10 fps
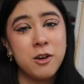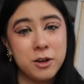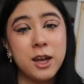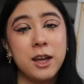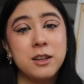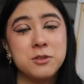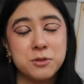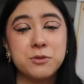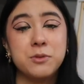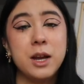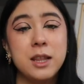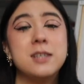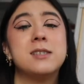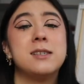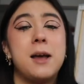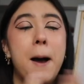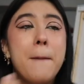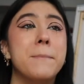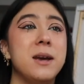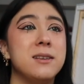okay, to create this
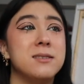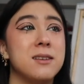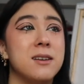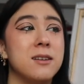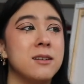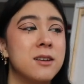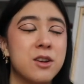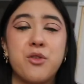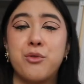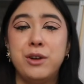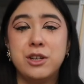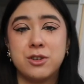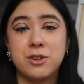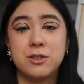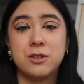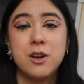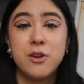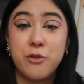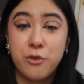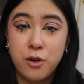amazing creature
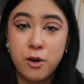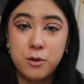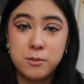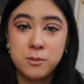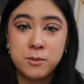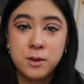from